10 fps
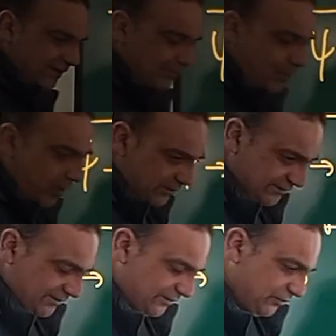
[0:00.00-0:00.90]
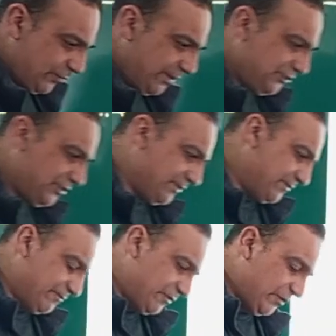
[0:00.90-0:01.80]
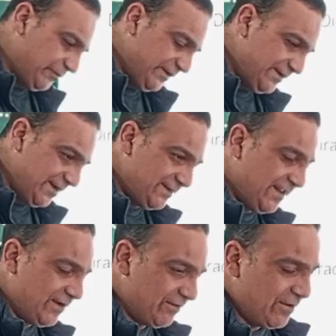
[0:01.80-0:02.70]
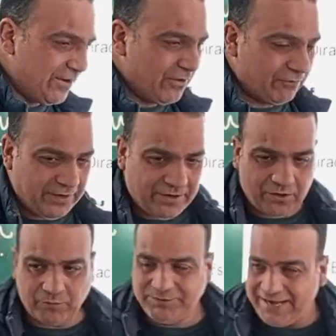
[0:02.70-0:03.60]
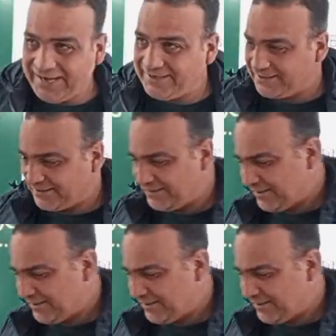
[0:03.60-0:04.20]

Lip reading: in a box situation, what we did there, we obtained